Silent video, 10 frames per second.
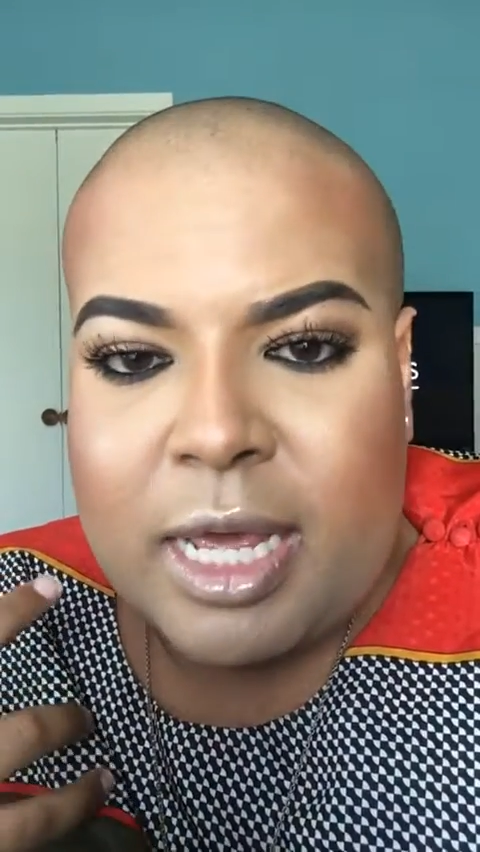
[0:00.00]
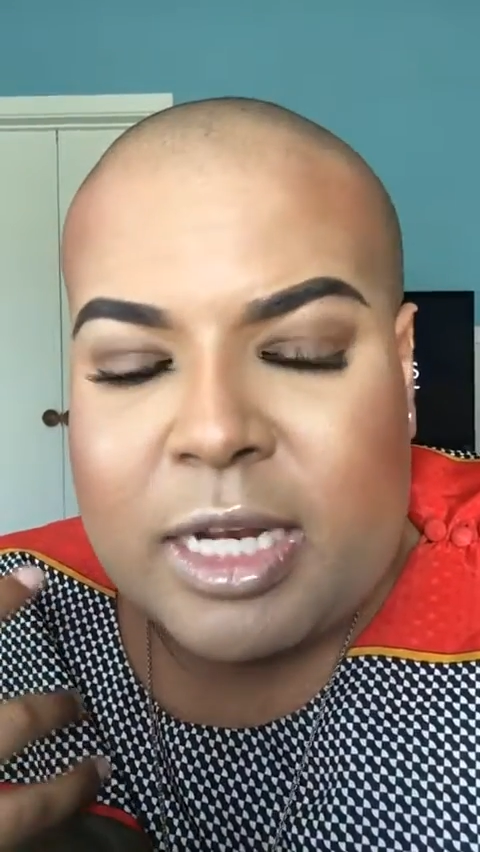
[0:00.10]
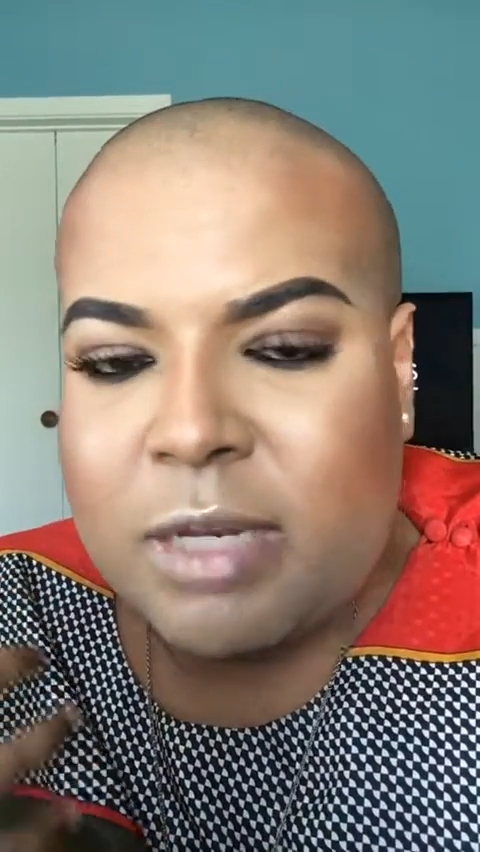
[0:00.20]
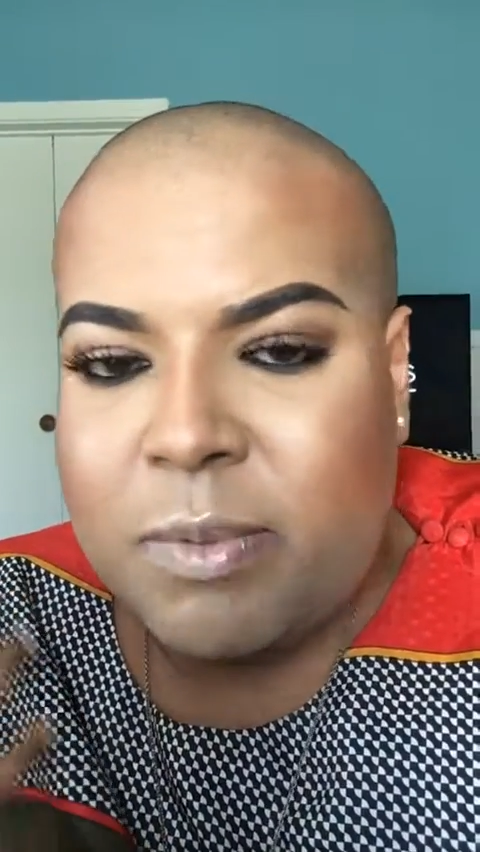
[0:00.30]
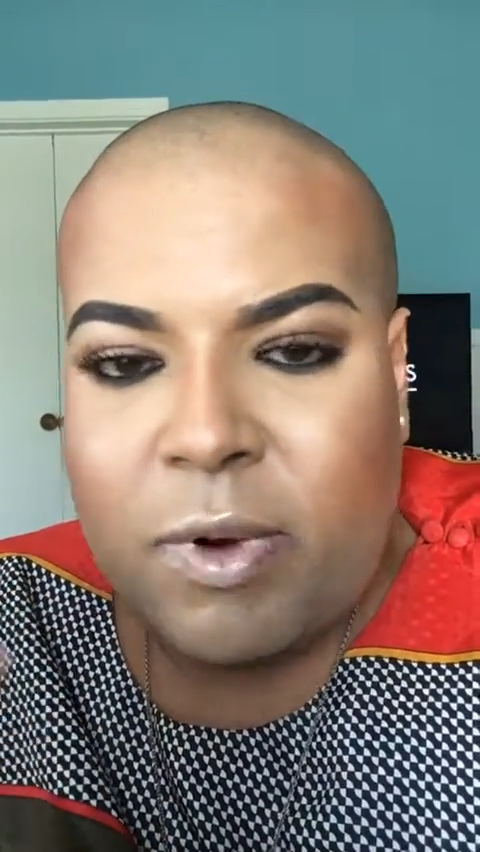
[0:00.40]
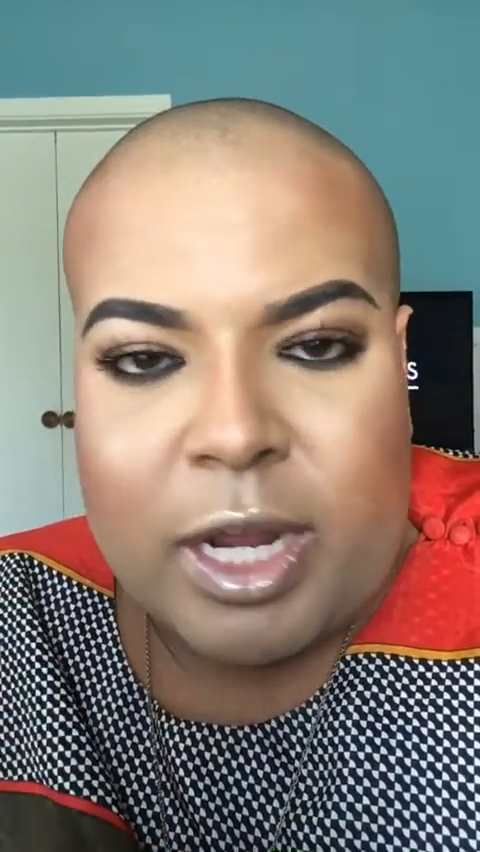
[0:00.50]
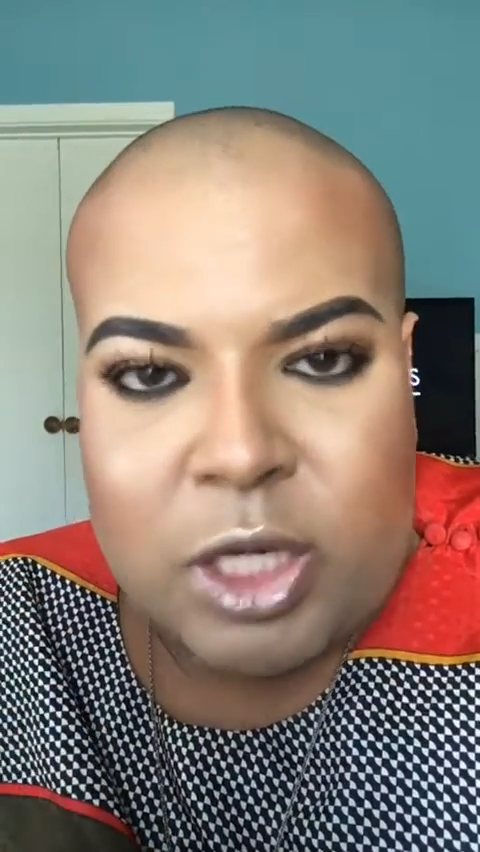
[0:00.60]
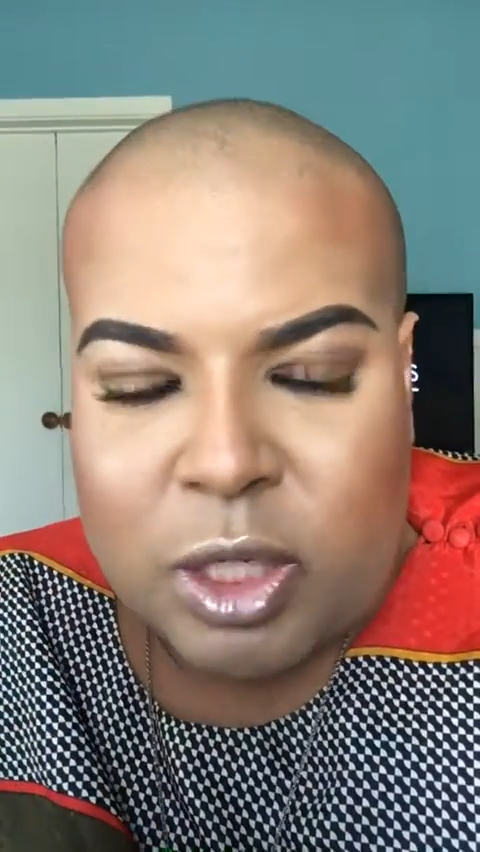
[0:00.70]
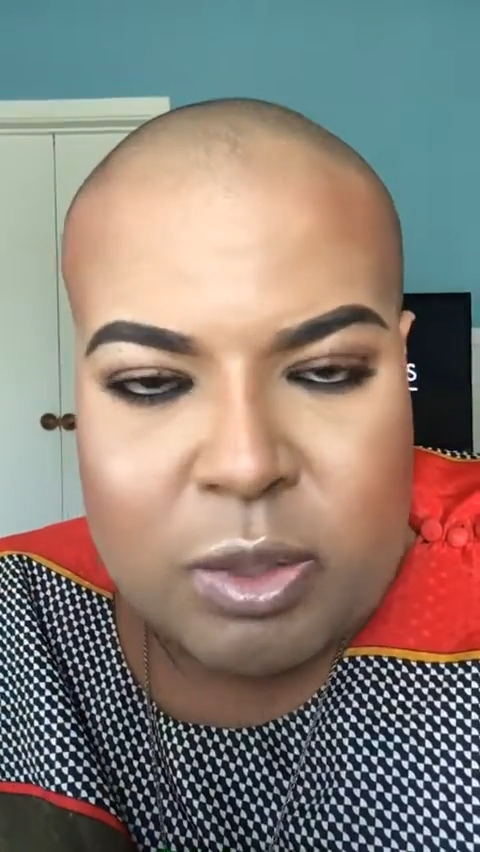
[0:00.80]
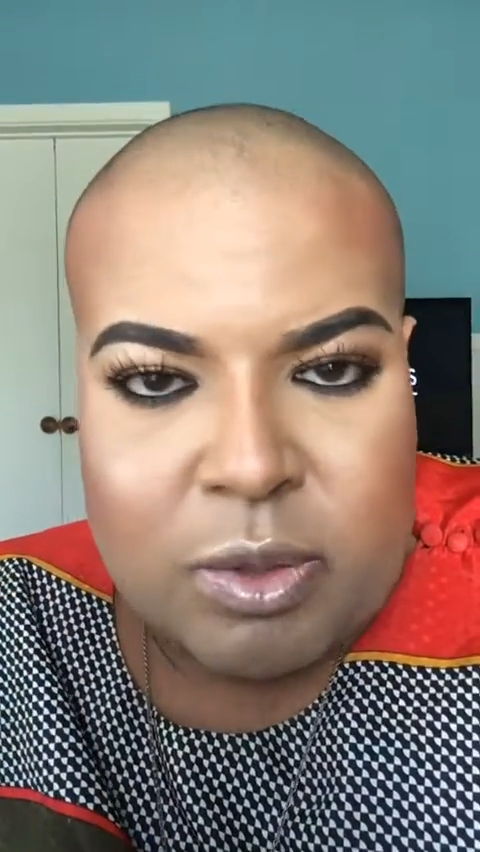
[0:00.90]

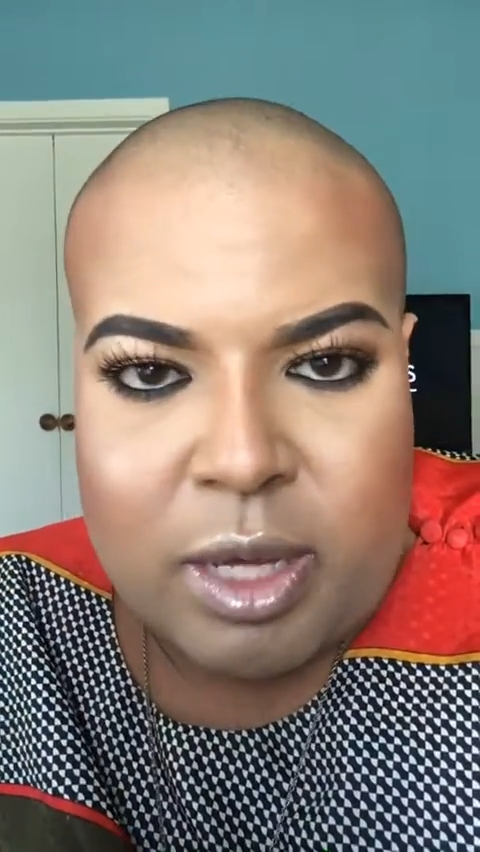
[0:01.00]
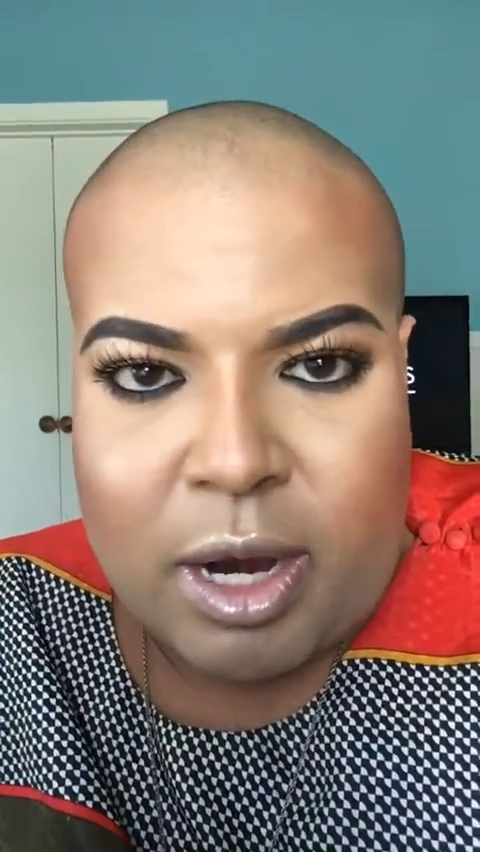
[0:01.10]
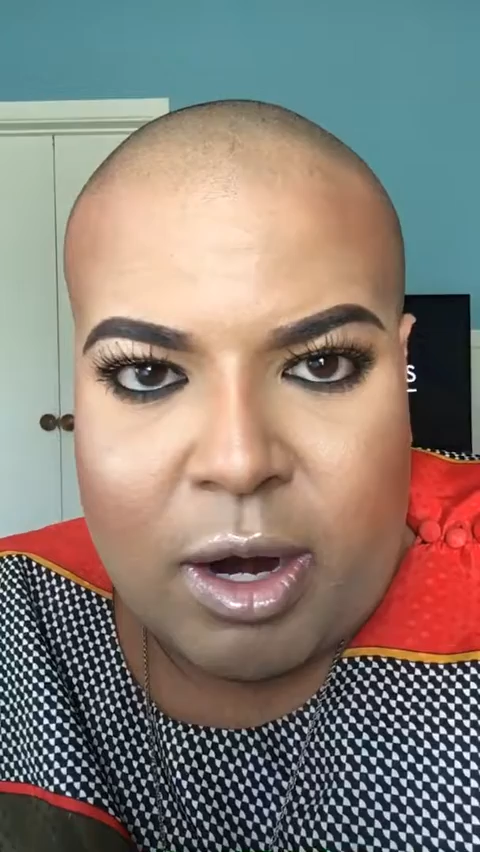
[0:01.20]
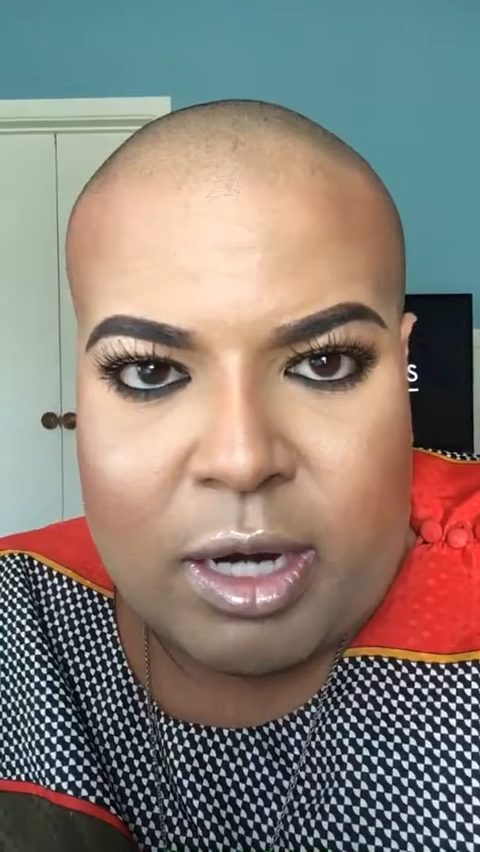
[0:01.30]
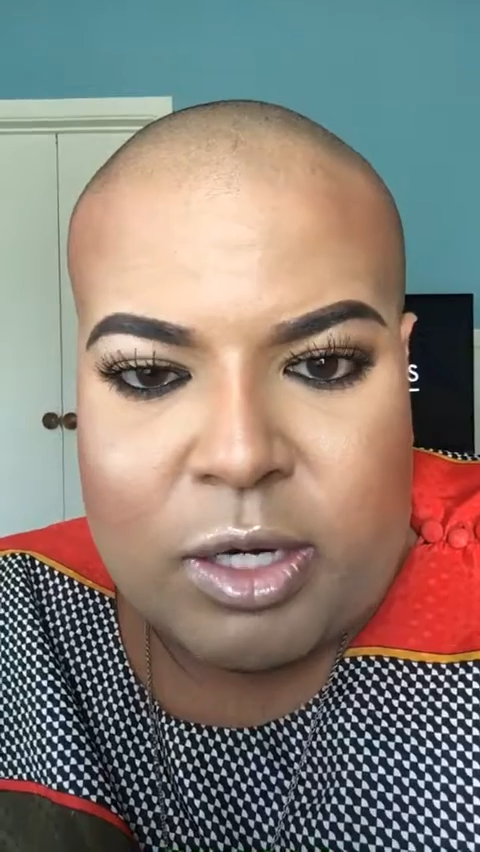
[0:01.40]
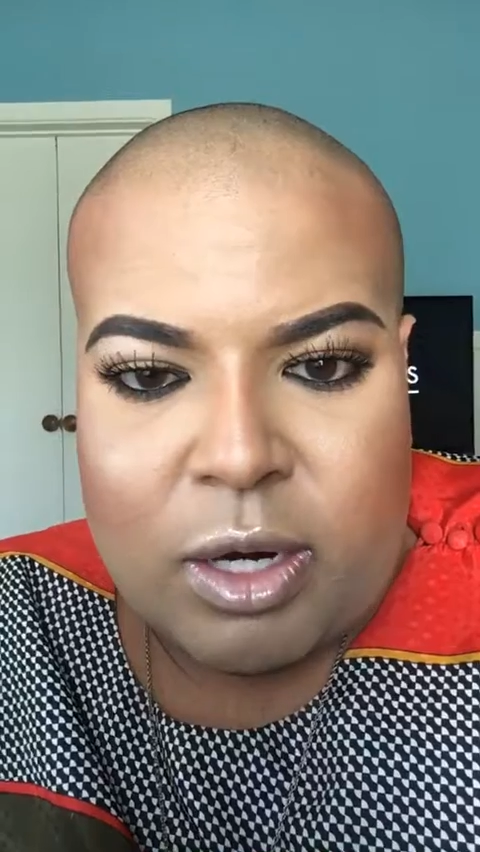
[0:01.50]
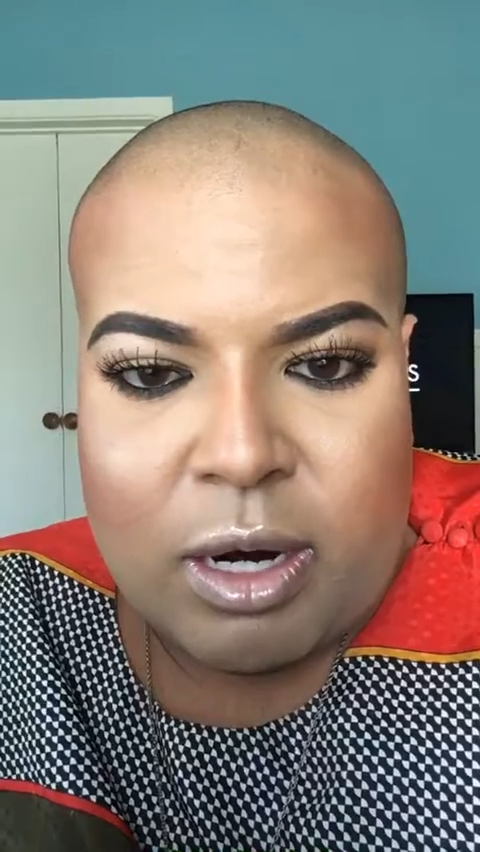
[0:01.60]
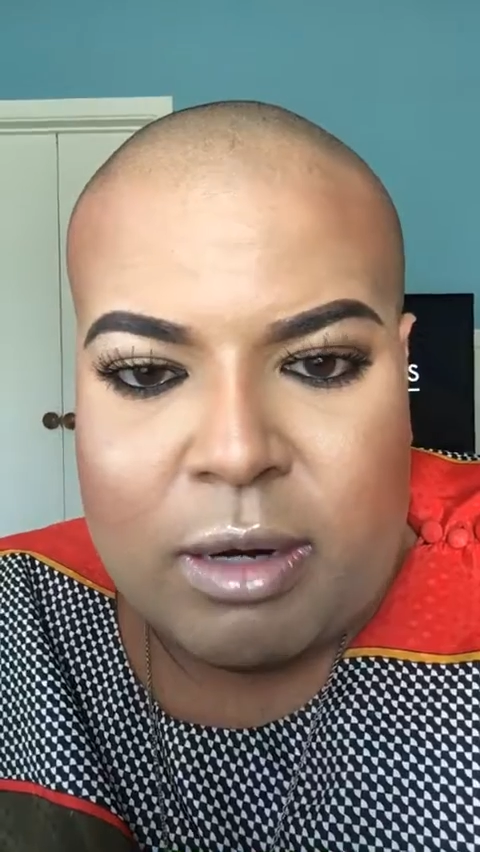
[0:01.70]
inspirational character,